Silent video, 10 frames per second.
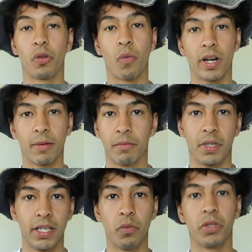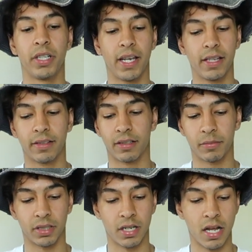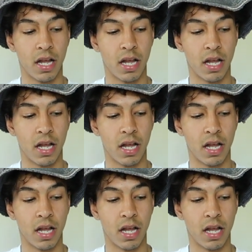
you can wear them in the winter and summer.